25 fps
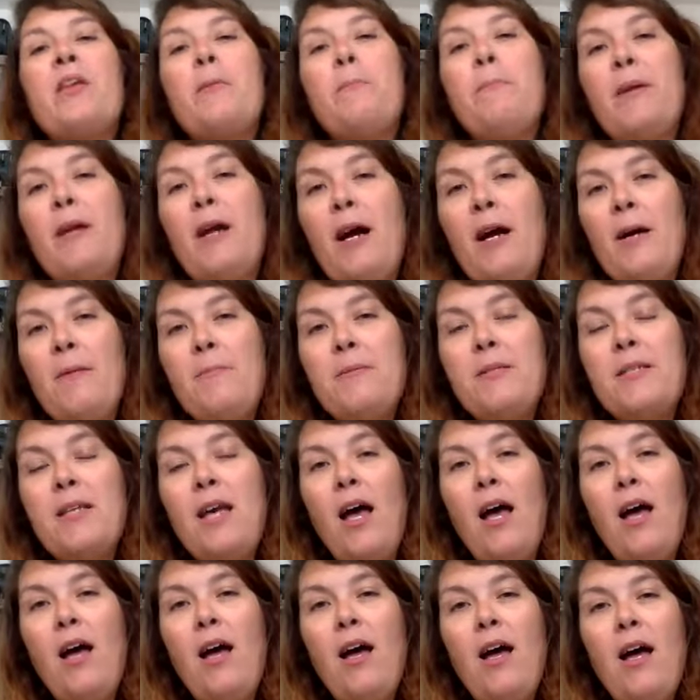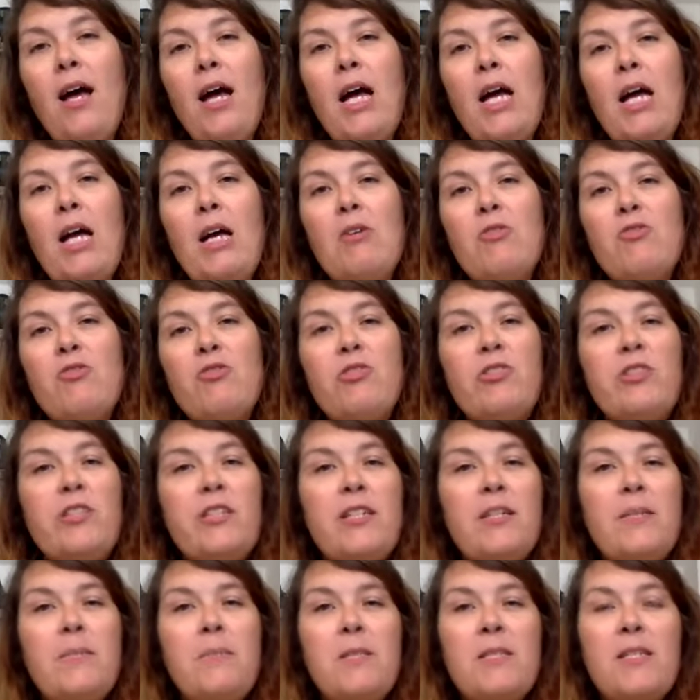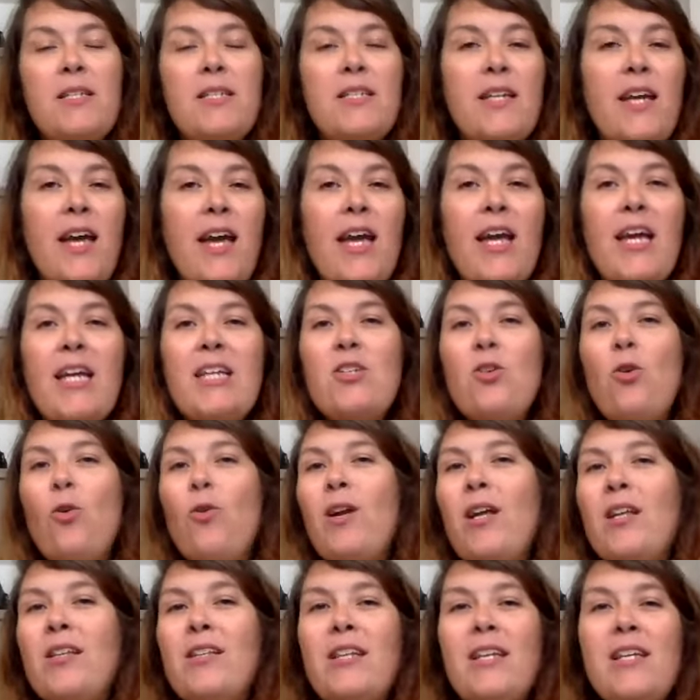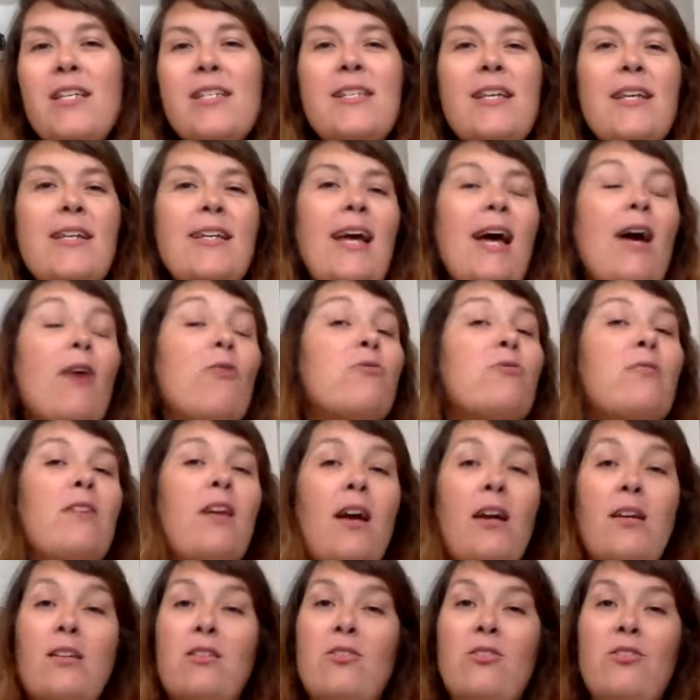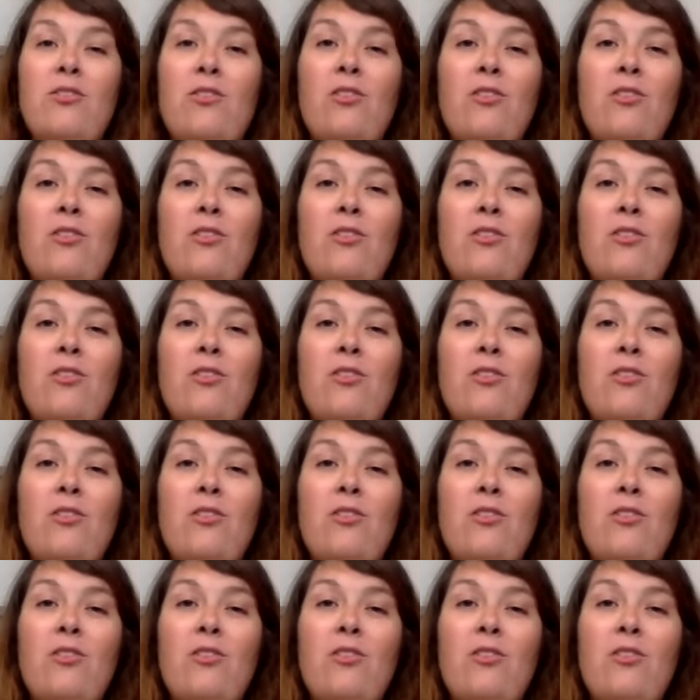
perhaps a strategic business case, or at least an outline,